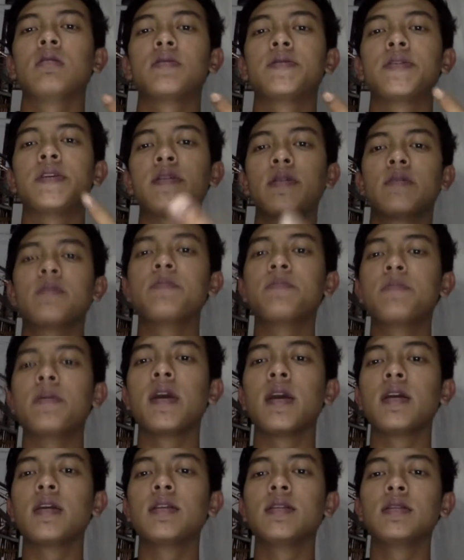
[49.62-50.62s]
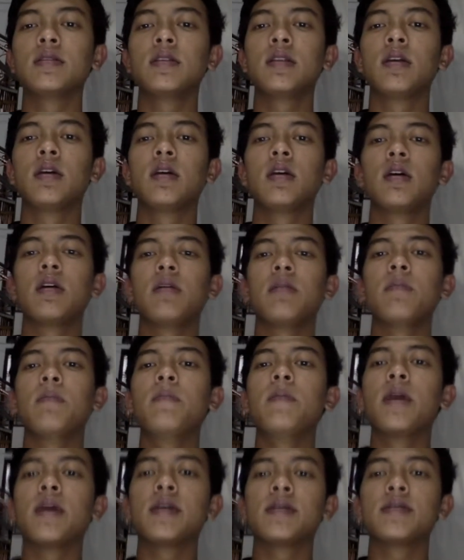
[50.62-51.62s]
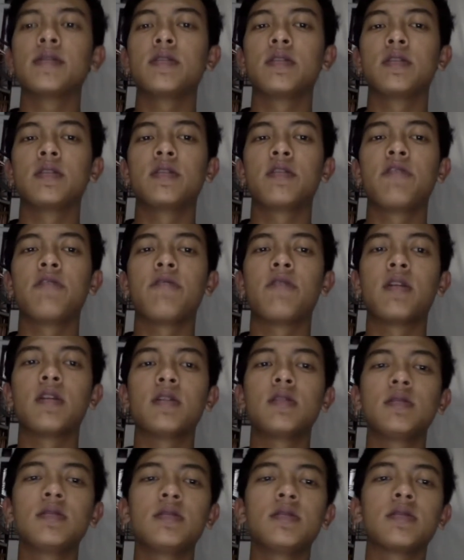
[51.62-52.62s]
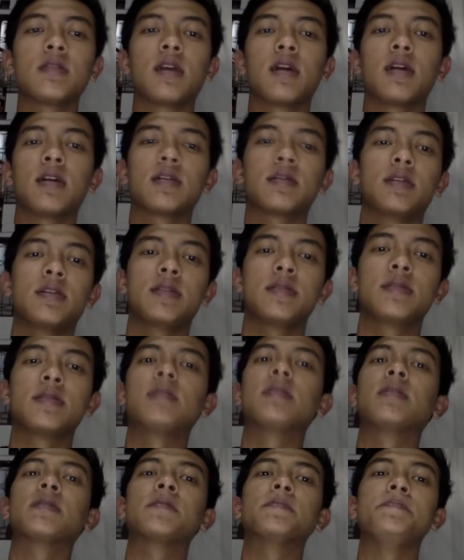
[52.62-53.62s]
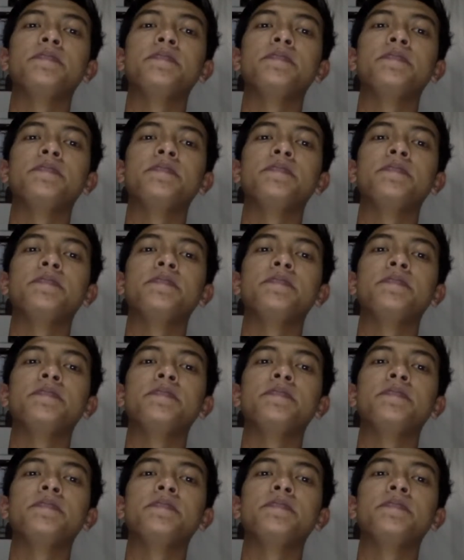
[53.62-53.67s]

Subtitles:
segment based on different characteristics.